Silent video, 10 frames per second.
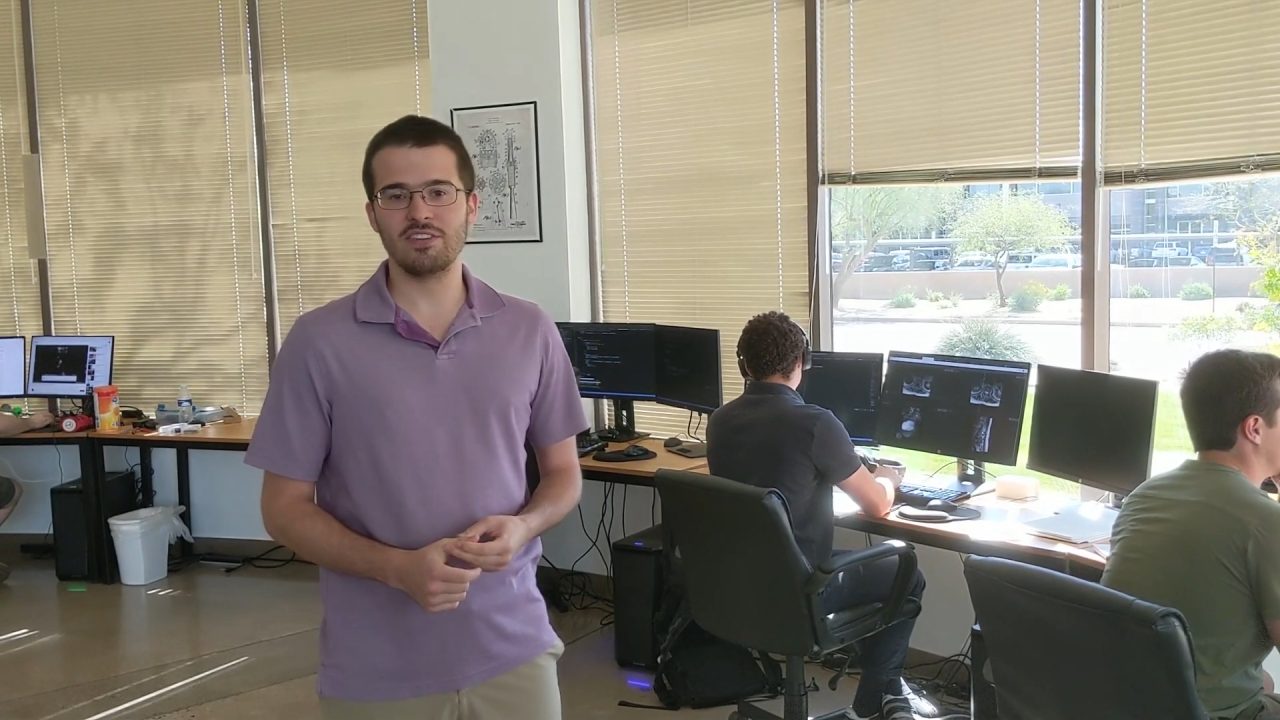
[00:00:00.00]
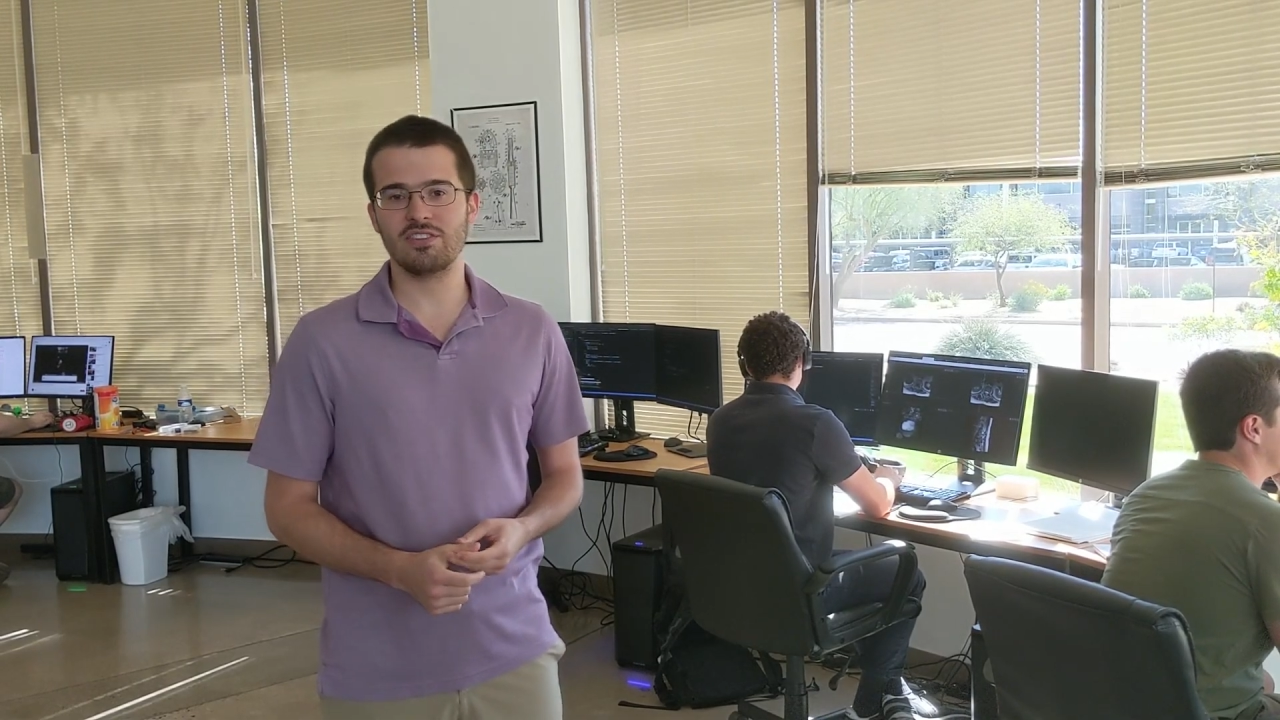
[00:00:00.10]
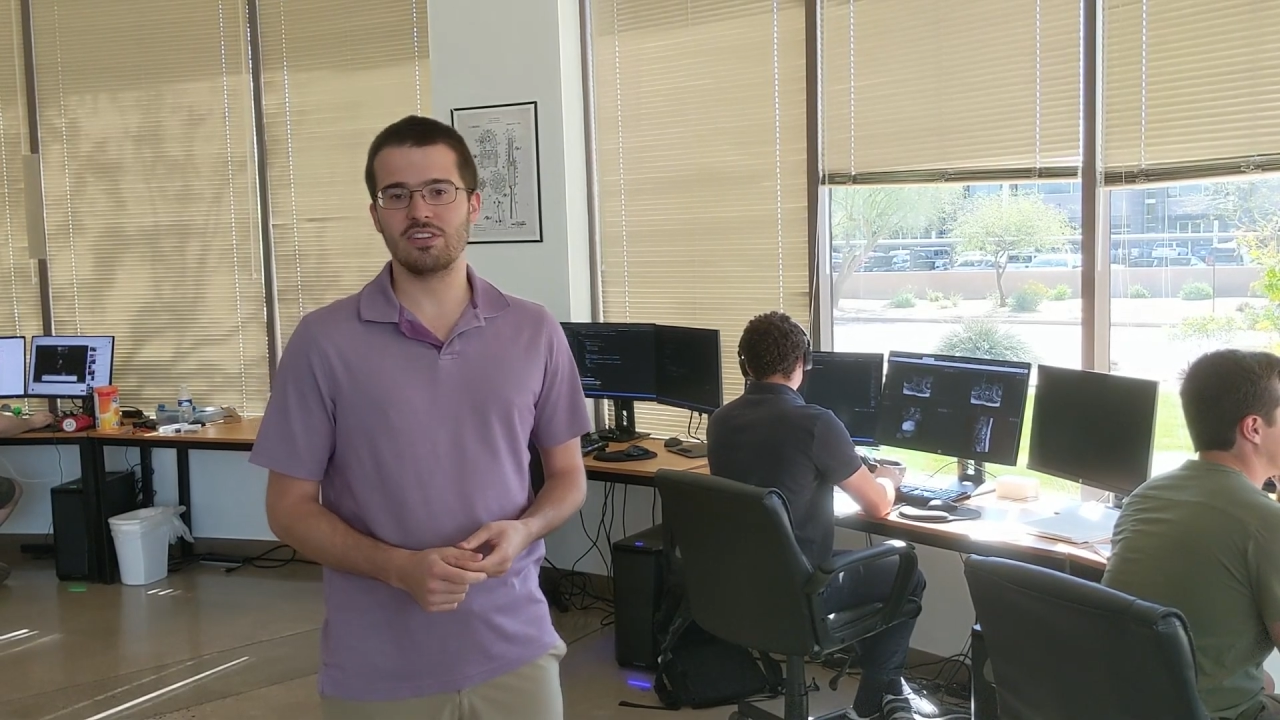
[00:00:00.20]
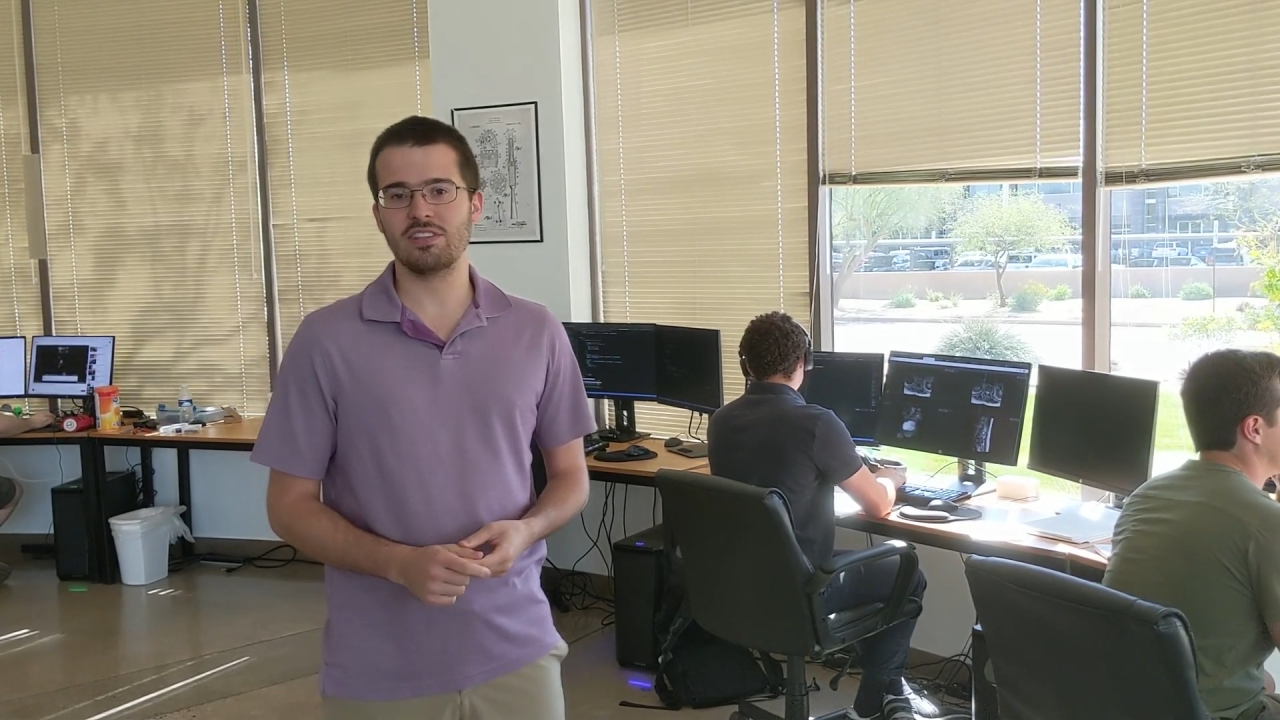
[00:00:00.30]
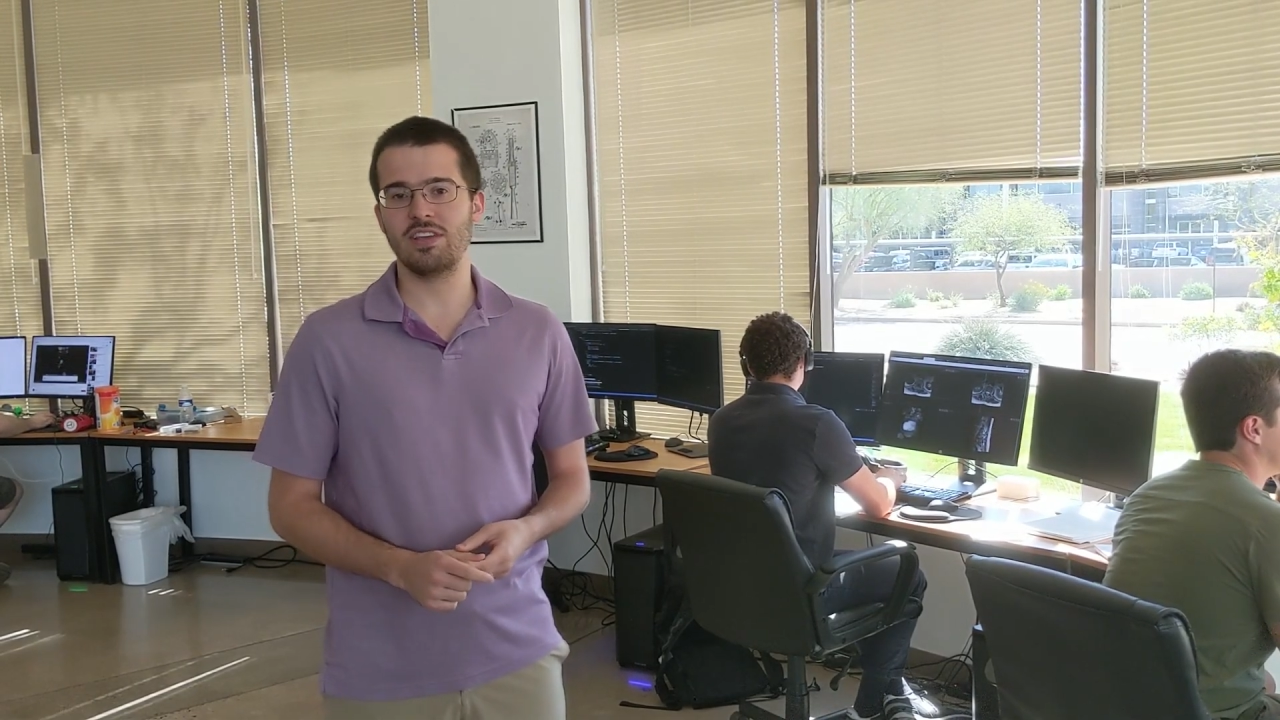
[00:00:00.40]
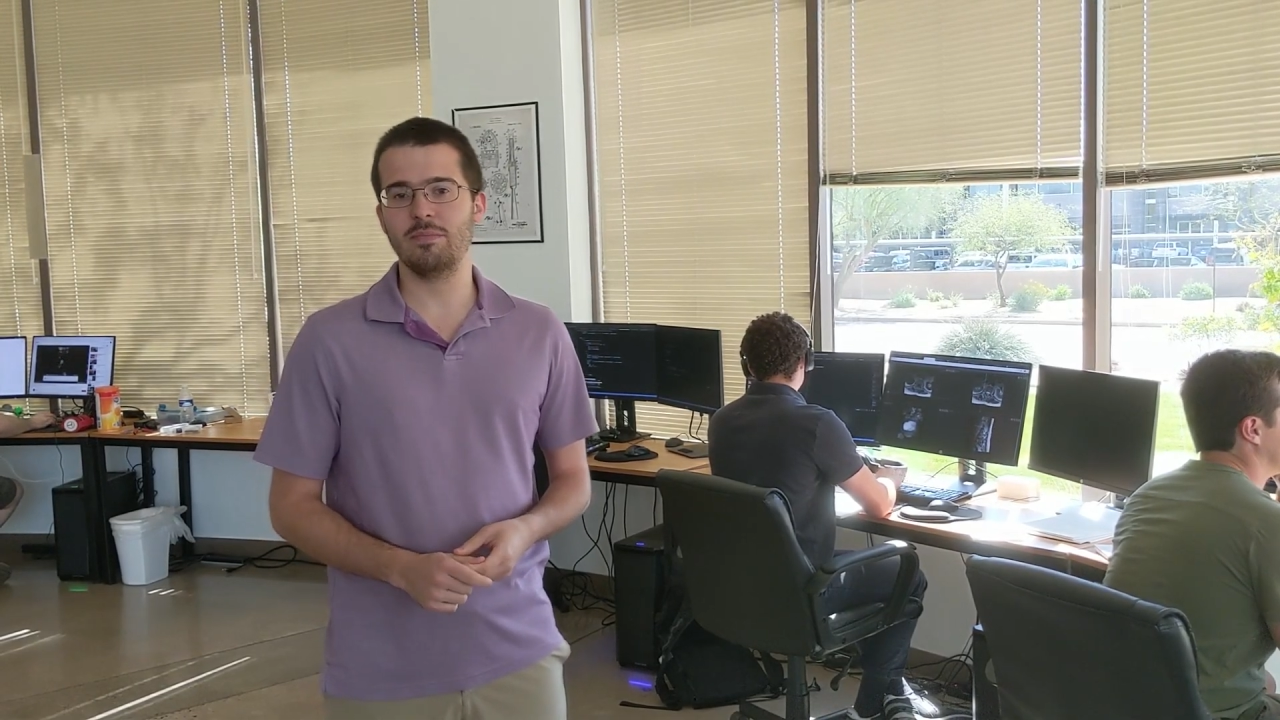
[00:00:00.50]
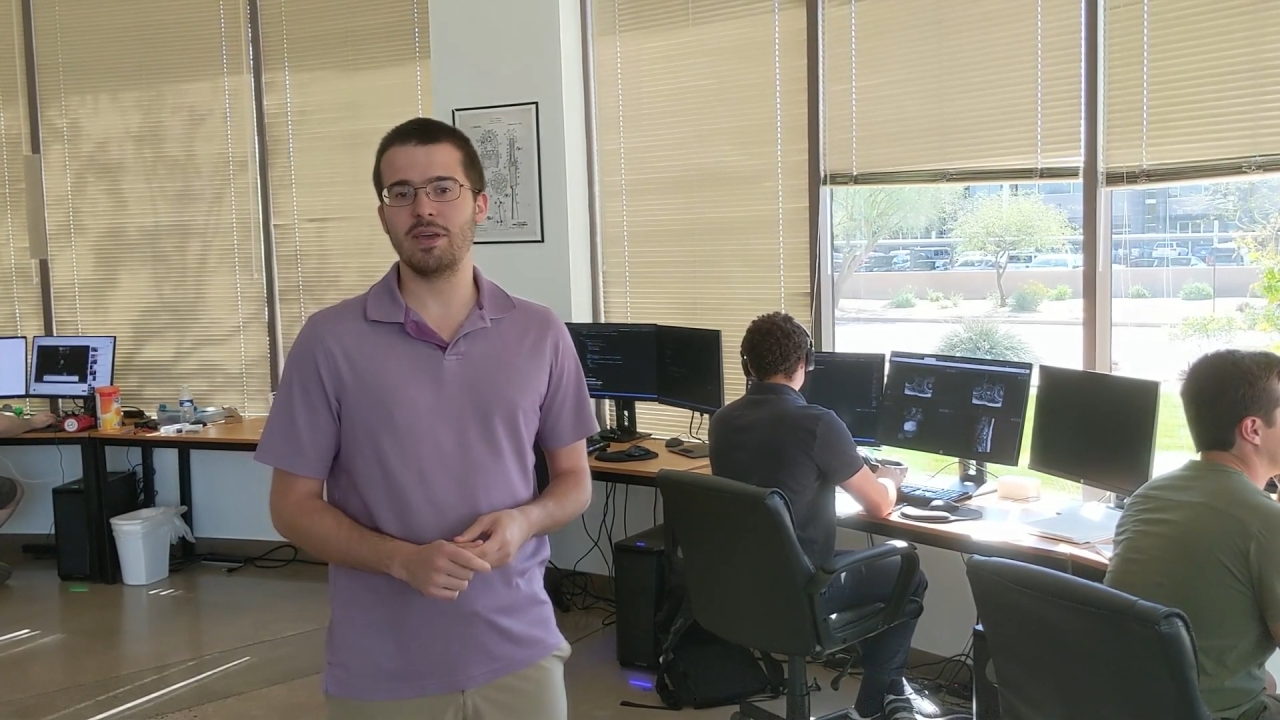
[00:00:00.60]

patient's